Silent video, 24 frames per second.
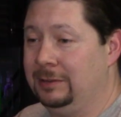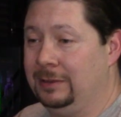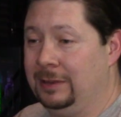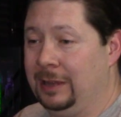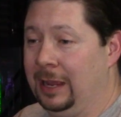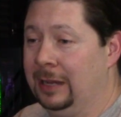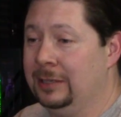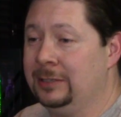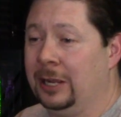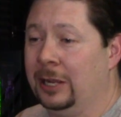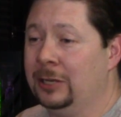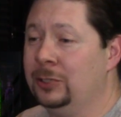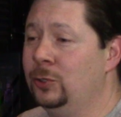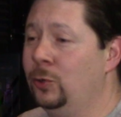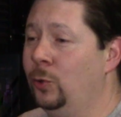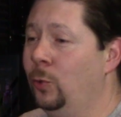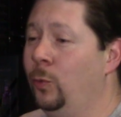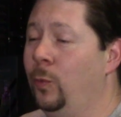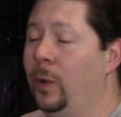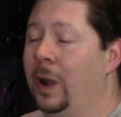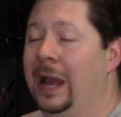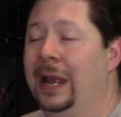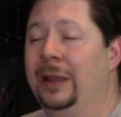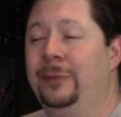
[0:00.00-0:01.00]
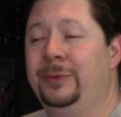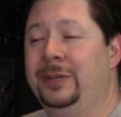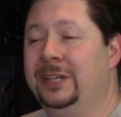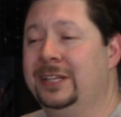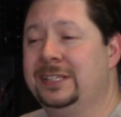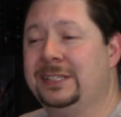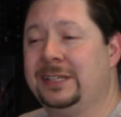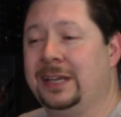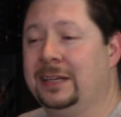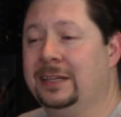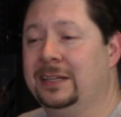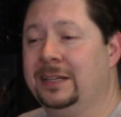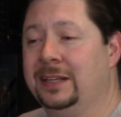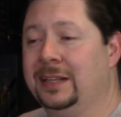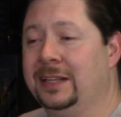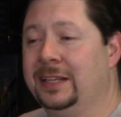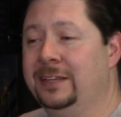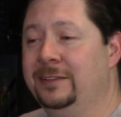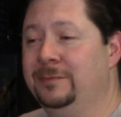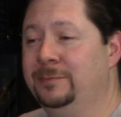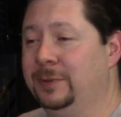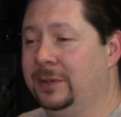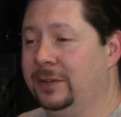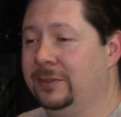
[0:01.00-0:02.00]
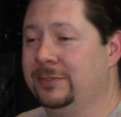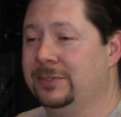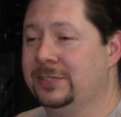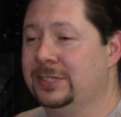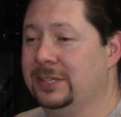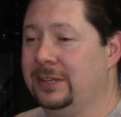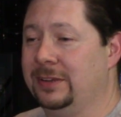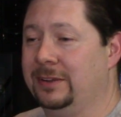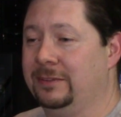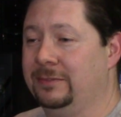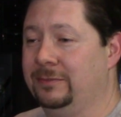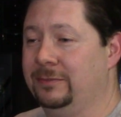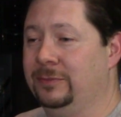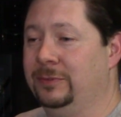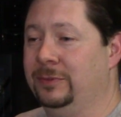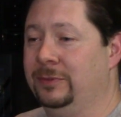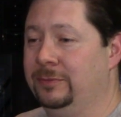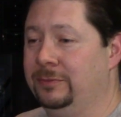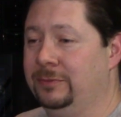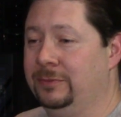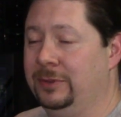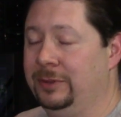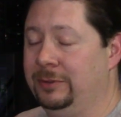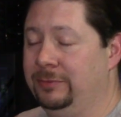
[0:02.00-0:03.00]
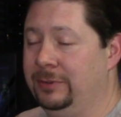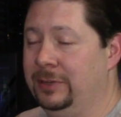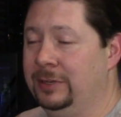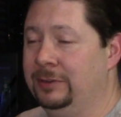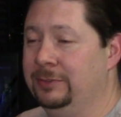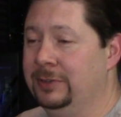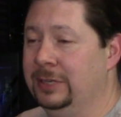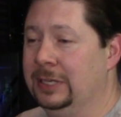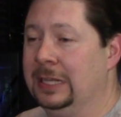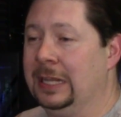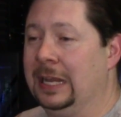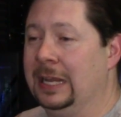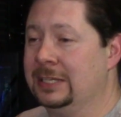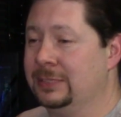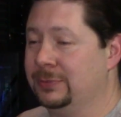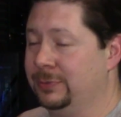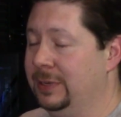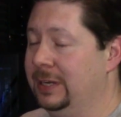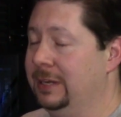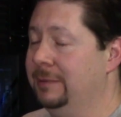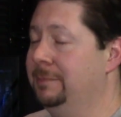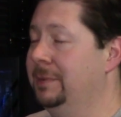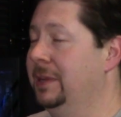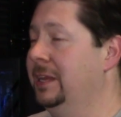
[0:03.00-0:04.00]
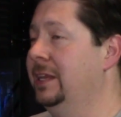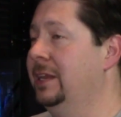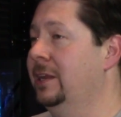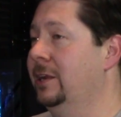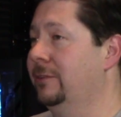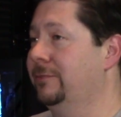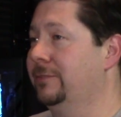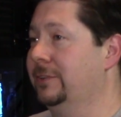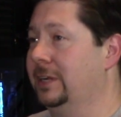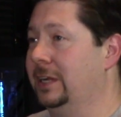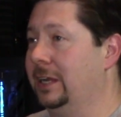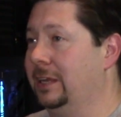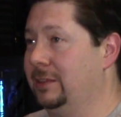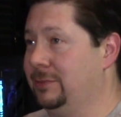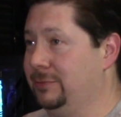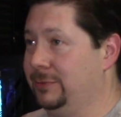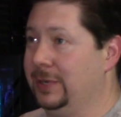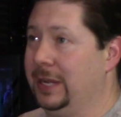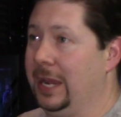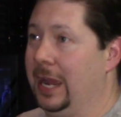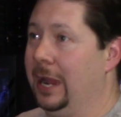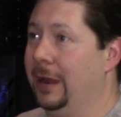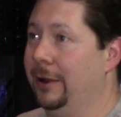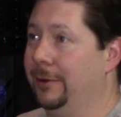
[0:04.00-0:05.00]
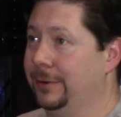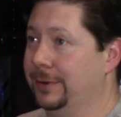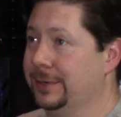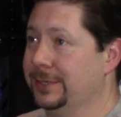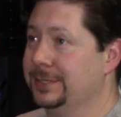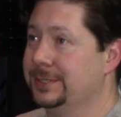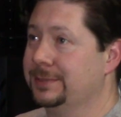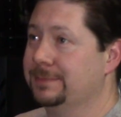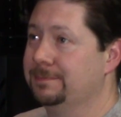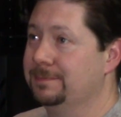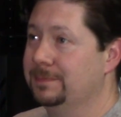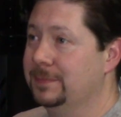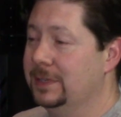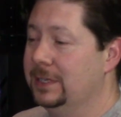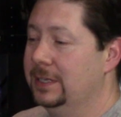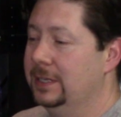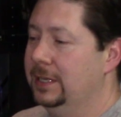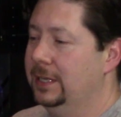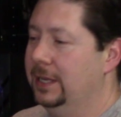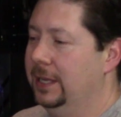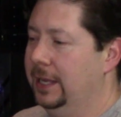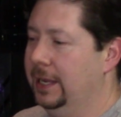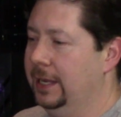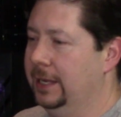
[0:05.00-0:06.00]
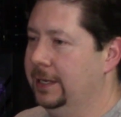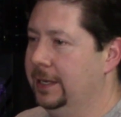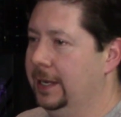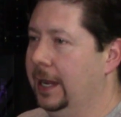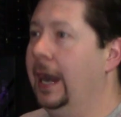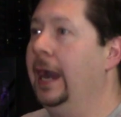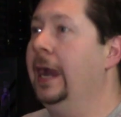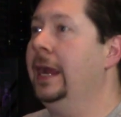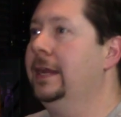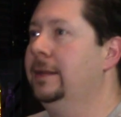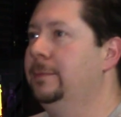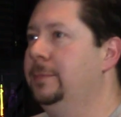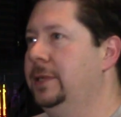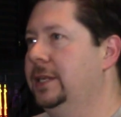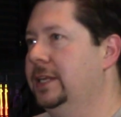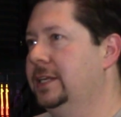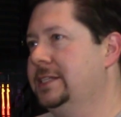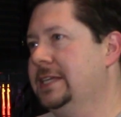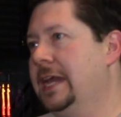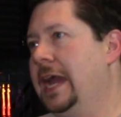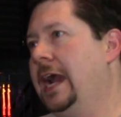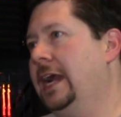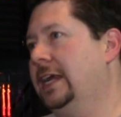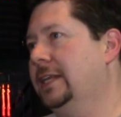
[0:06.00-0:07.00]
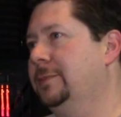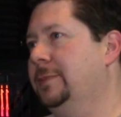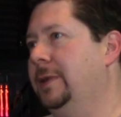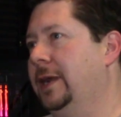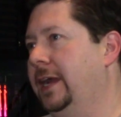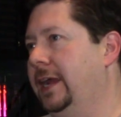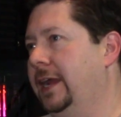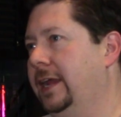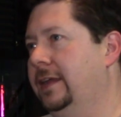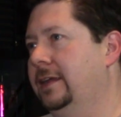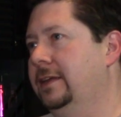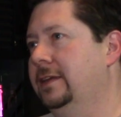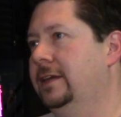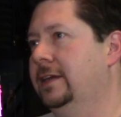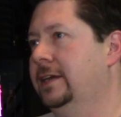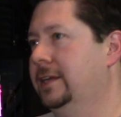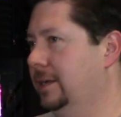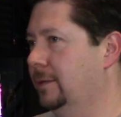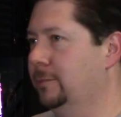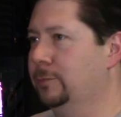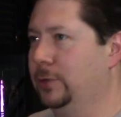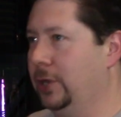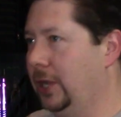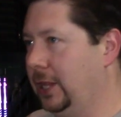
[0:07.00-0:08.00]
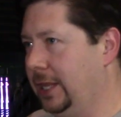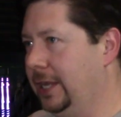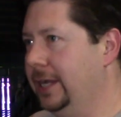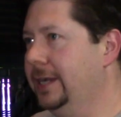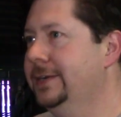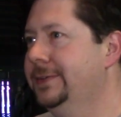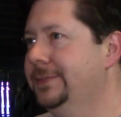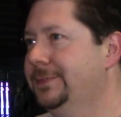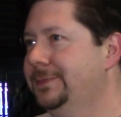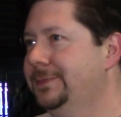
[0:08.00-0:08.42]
I don't know why we decided to leave, but it was like we realized we had been there for like 3 hours, and I had been attacked by an umbrella.